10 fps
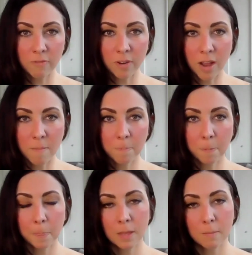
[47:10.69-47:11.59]
from
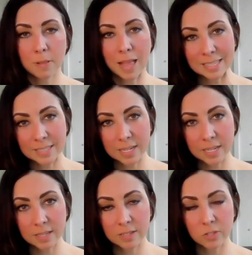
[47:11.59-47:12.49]

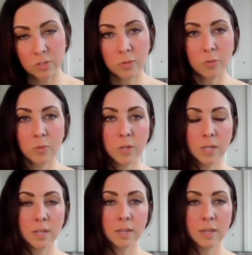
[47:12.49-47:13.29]
plastic to